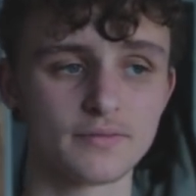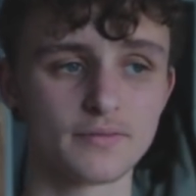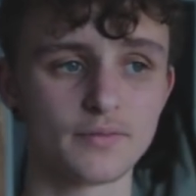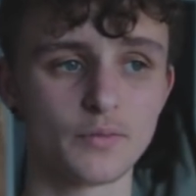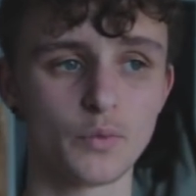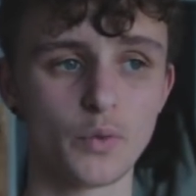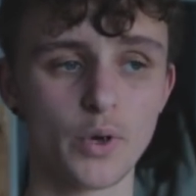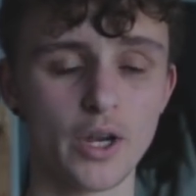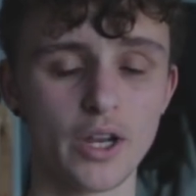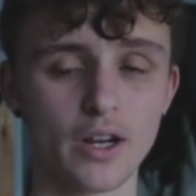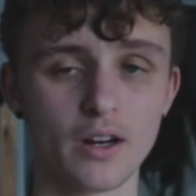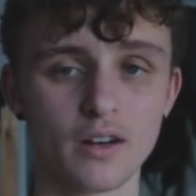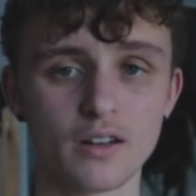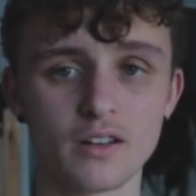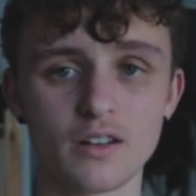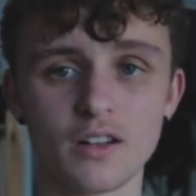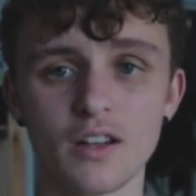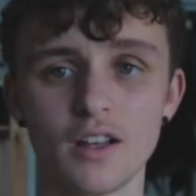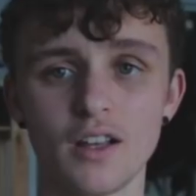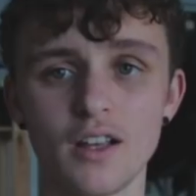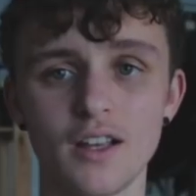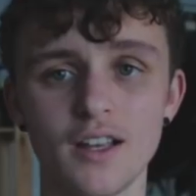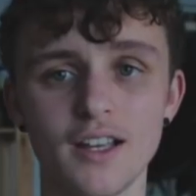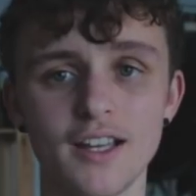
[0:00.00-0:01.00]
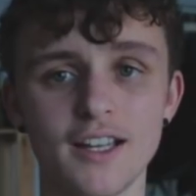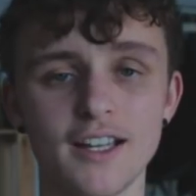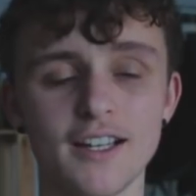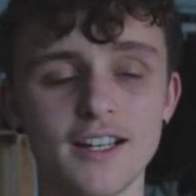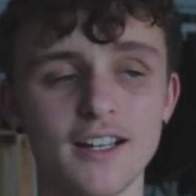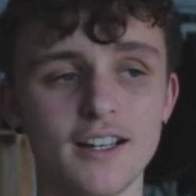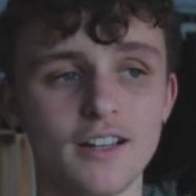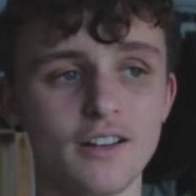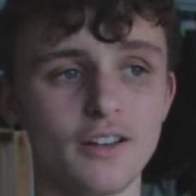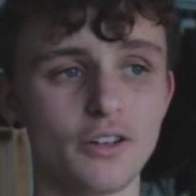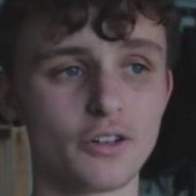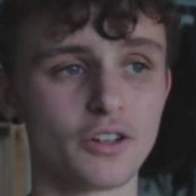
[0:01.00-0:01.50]
weird
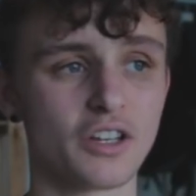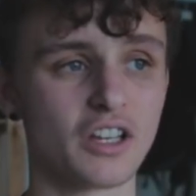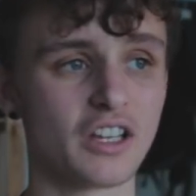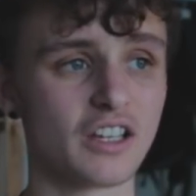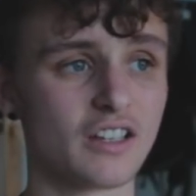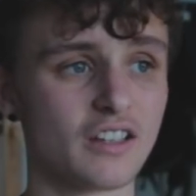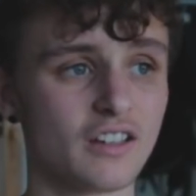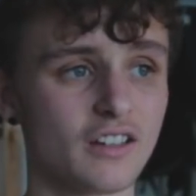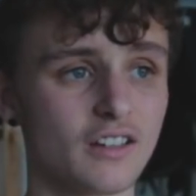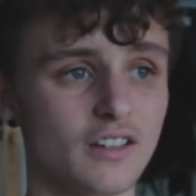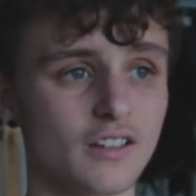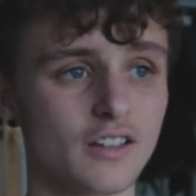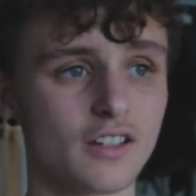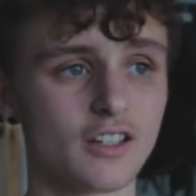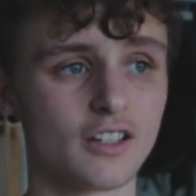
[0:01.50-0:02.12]
looking.